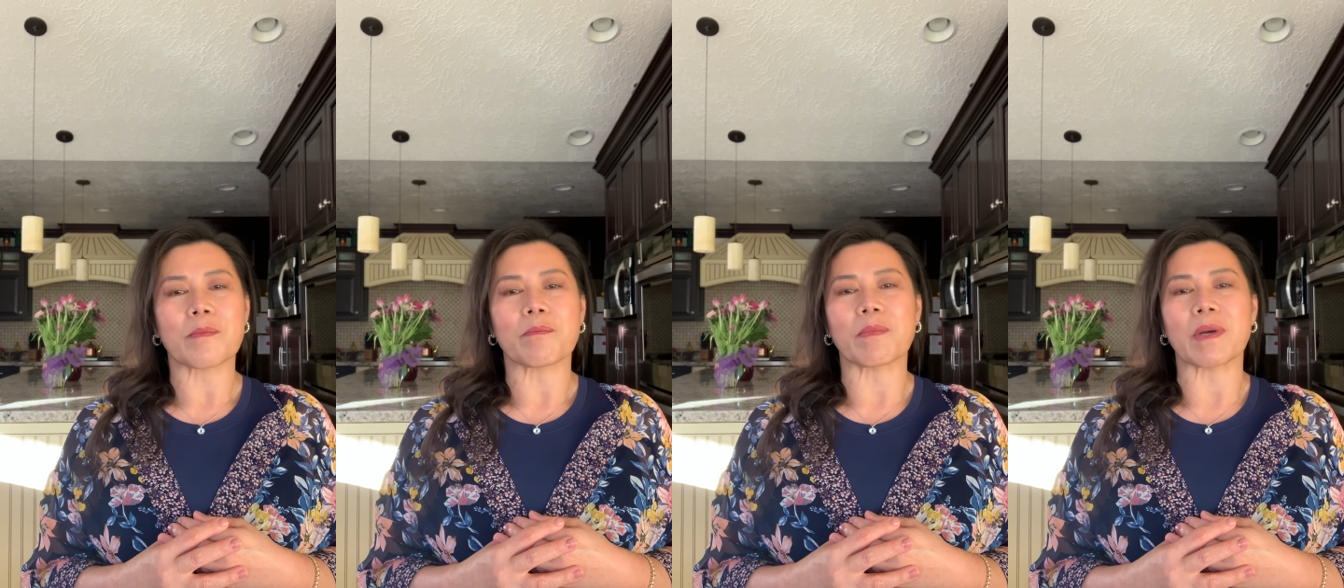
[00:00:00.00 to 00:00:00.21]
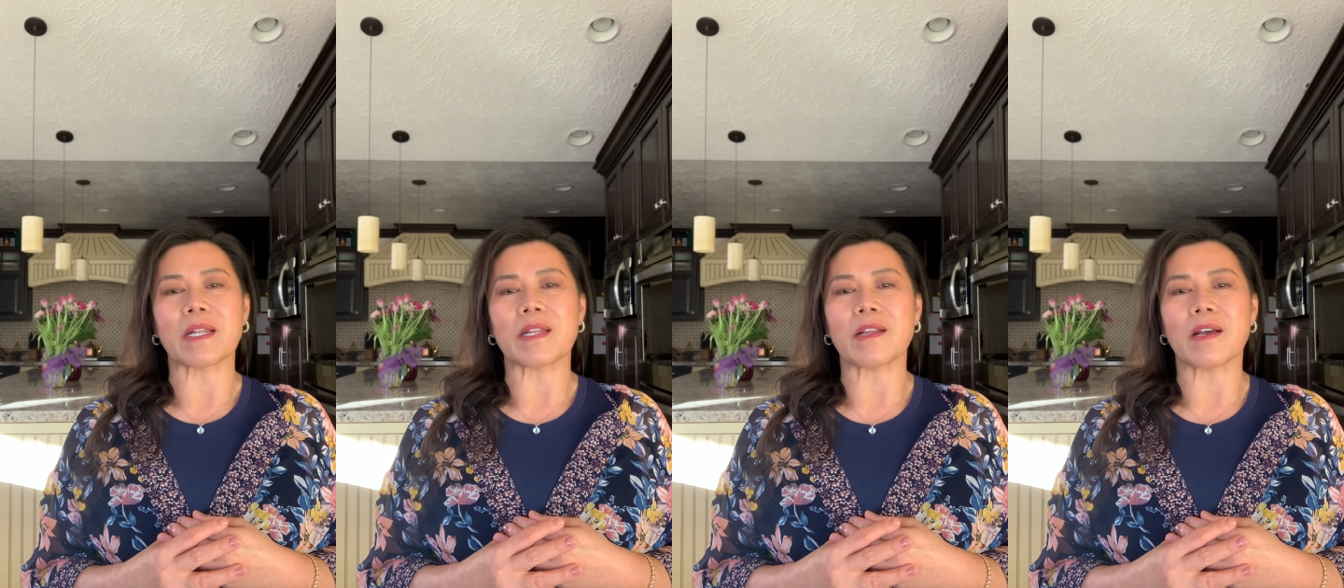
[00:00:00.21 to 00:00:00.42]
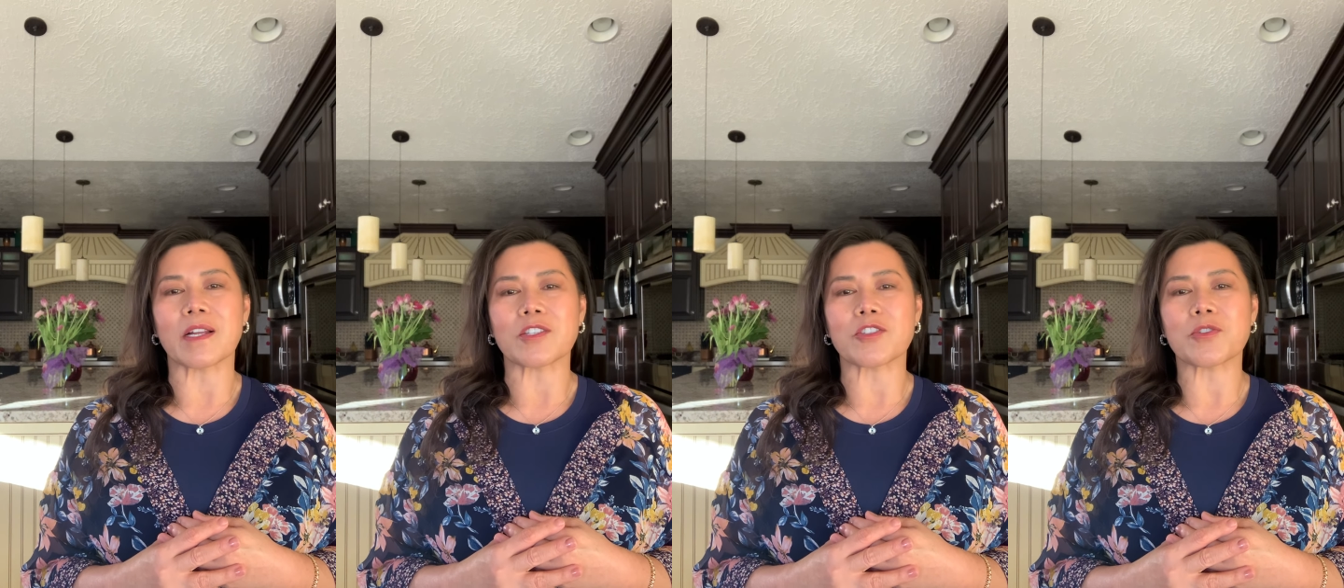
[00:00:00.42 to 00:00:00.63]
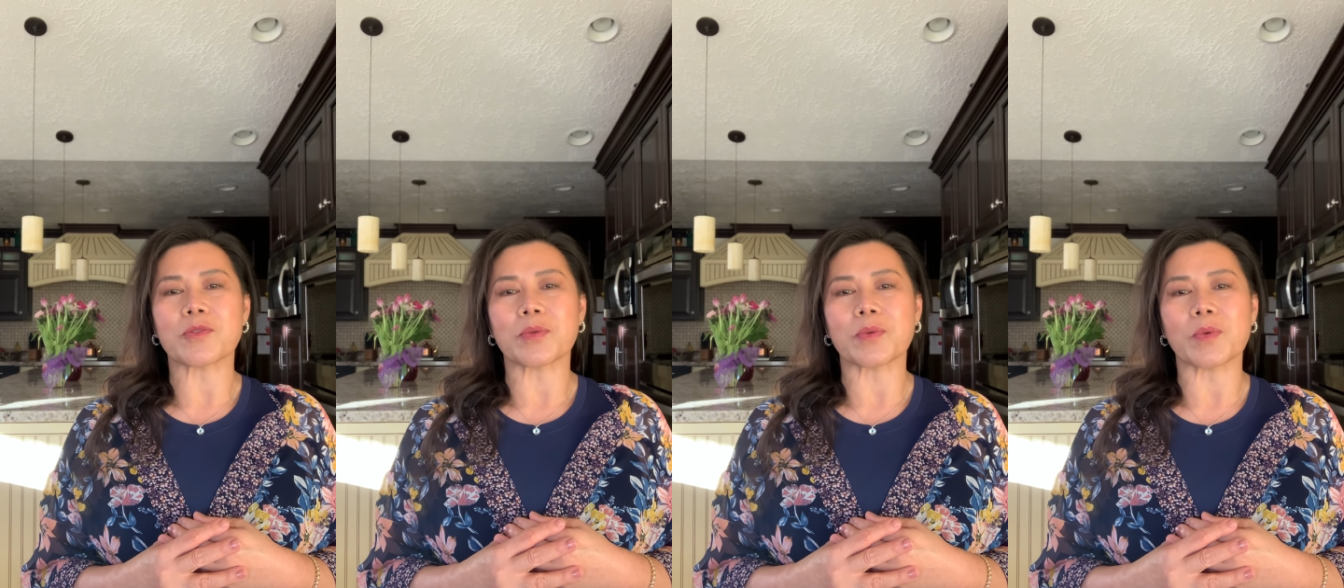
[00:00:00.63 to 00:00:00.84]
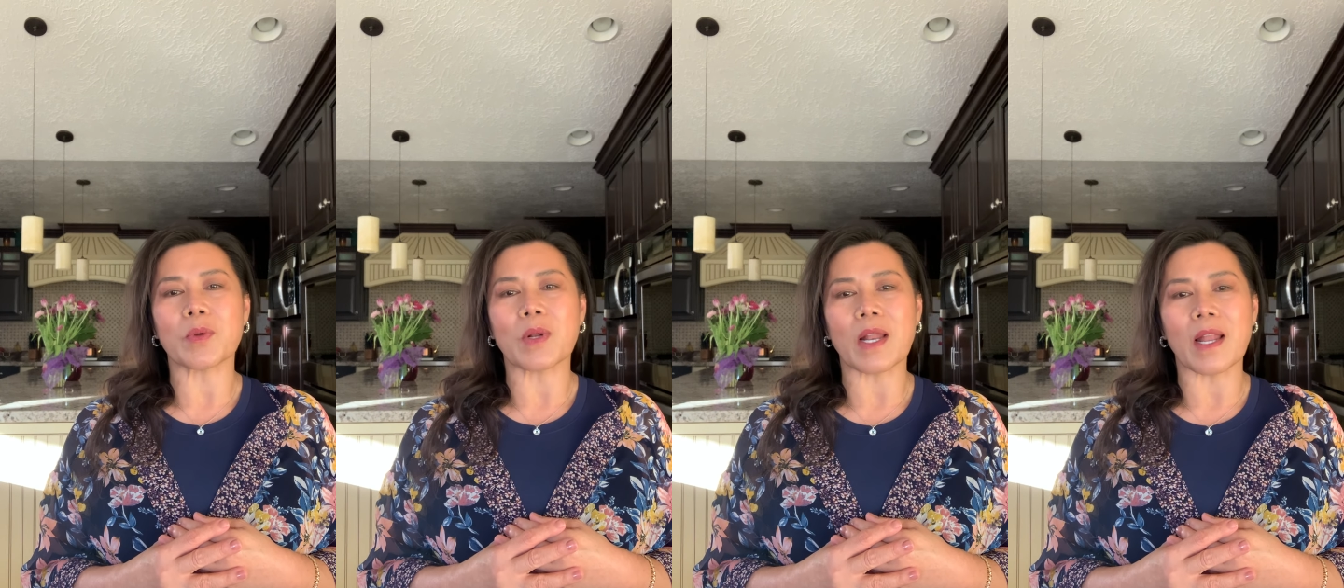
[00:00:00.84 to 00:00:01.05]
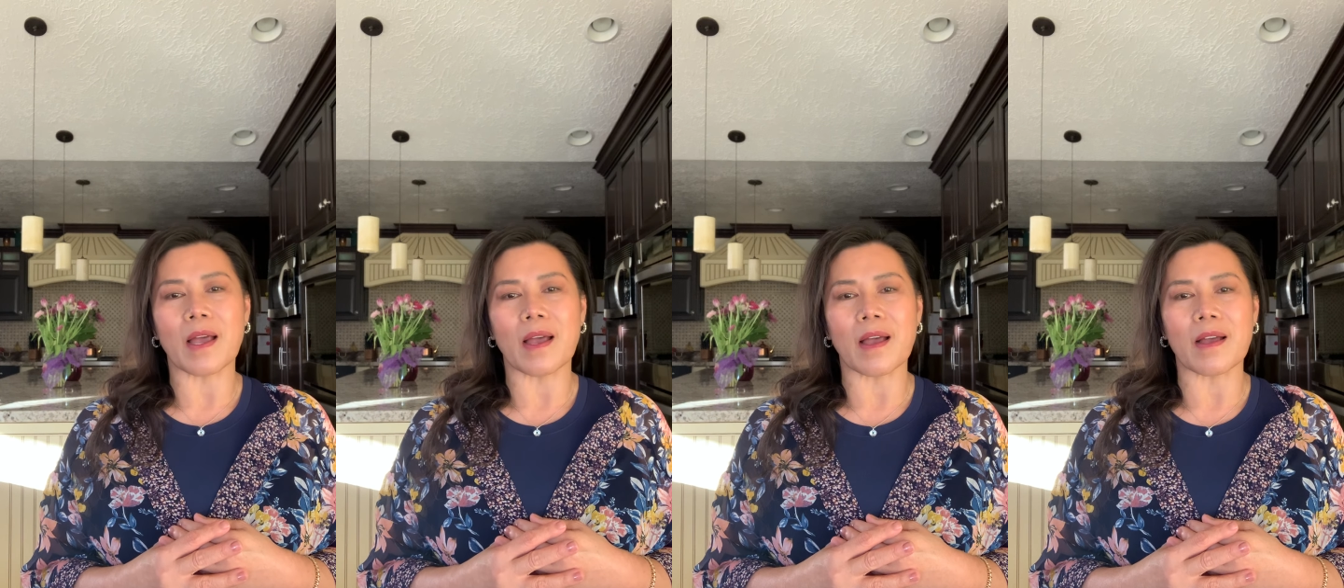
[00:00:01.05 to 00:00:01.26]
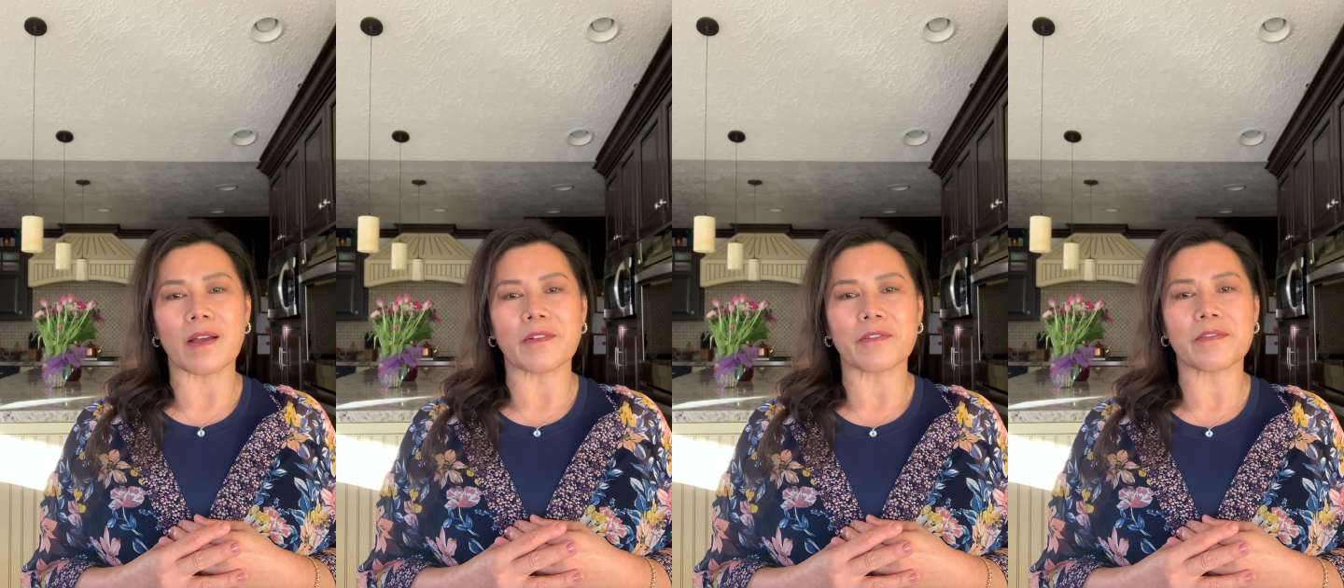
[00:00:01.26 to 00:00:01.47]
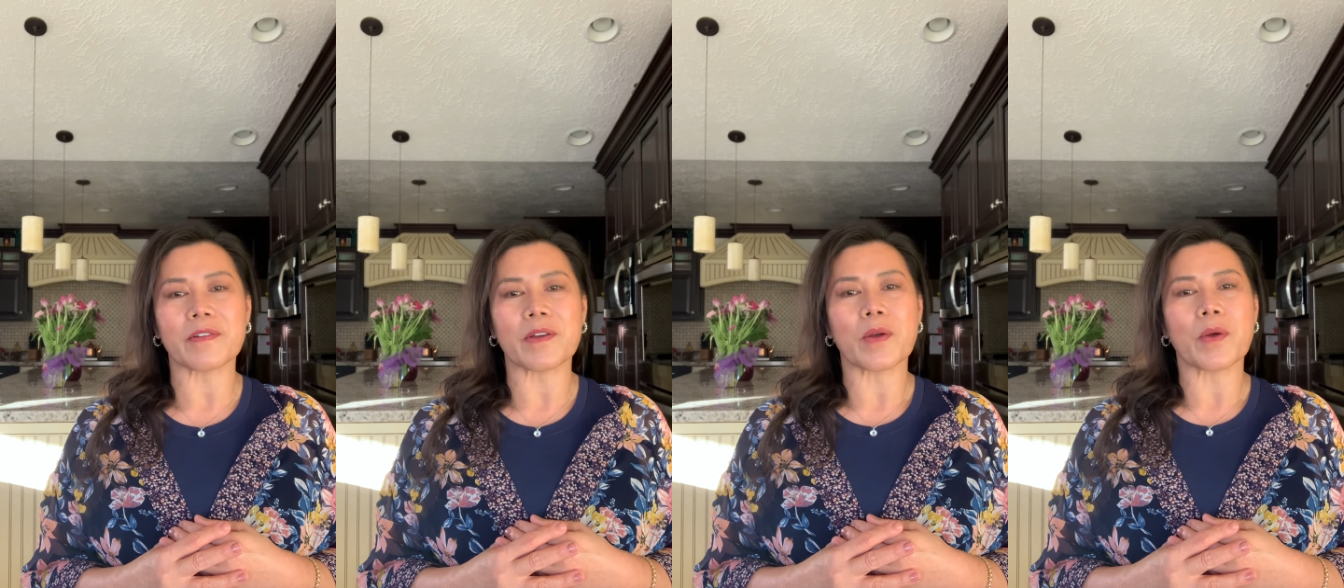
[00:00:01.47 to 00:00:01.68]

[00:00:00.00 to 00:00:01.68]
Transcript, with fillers: but not true love,